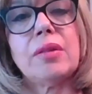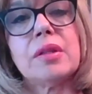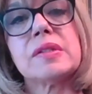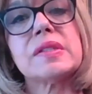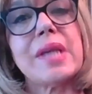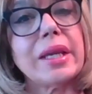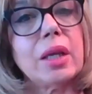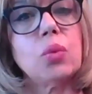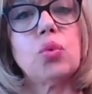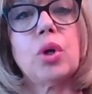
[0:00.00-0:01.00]
And the
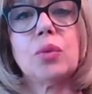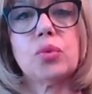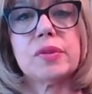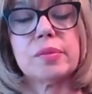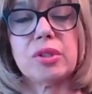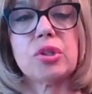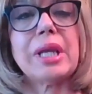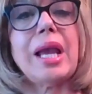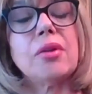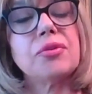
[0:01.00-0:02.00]
second one was
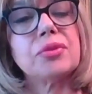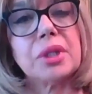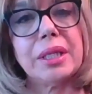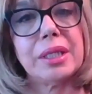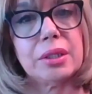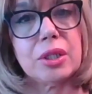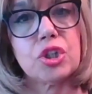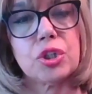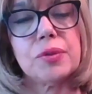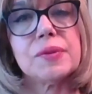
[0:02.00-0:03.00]
mental health related
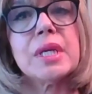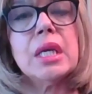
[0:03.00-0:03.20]
issues.